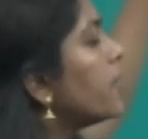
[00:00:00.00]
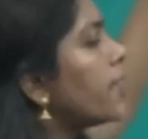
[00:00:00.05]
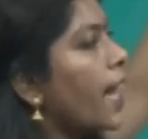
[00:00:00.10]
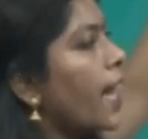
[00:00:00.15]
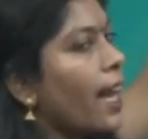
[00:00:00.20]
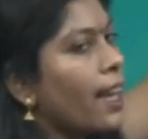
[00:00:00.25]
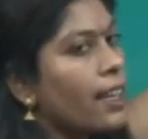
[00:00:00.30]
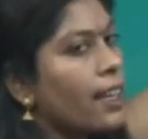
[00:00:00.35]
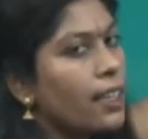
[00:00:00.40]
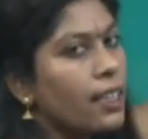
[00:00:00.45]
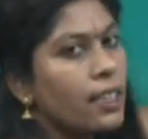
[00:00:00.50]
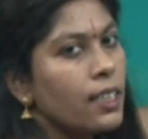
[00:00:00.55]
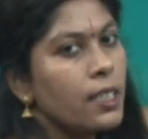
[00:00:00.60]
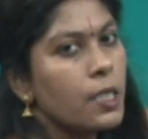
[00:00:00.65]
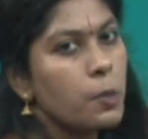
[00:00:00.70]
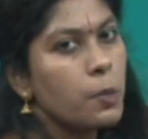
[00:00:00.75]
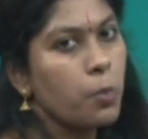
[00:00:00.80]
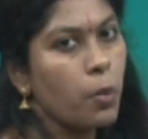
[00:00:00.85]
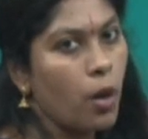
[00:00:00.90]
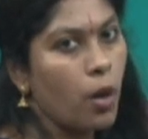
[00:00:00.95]
tackle
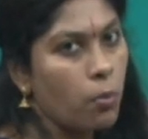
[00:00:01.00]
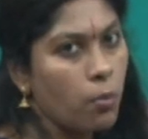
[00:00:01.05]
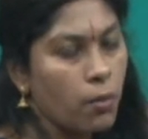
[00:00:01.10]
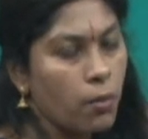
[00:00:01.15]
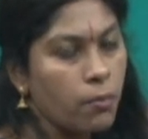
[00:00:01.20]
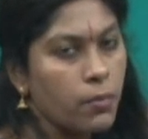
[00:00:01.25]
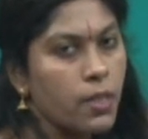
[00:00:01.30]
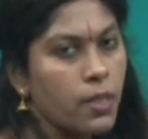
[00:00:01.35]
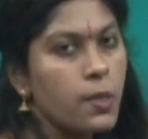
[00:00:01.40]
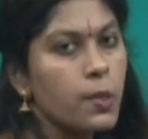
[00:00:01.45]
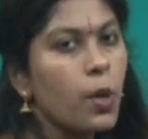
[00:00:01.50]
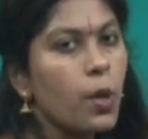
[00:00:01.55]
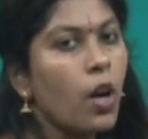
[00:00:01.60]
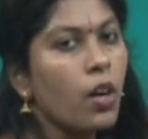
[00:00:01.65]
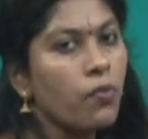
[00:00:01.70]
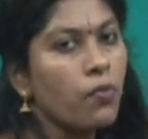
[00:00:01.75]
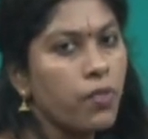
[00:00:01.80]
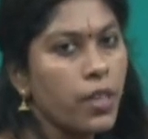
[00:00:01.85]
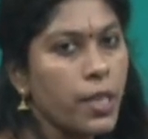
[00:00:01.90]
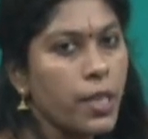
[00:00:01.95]
this problem, this
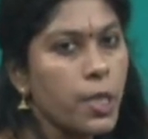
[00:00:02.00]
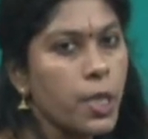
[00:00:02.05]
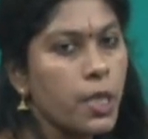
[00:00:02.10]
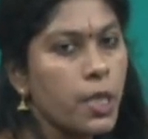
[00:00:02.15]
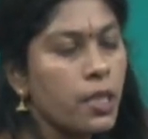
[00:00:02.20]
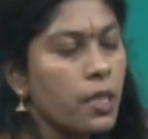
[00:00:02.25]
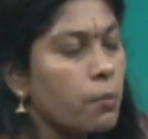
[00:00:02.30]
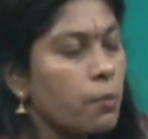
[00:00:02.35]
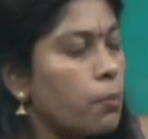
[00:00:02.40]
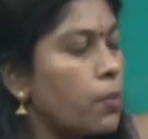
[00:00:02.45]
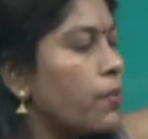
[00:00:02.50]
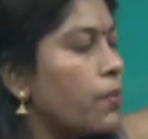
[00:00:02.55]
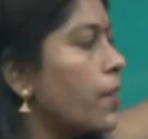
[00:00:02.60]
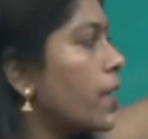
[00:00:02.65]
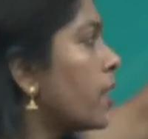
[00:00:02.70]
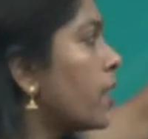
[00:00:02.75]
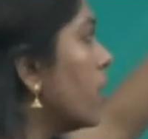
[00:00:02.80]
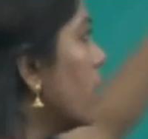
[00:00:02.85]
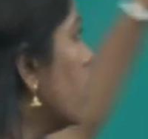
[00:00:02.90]
conflict between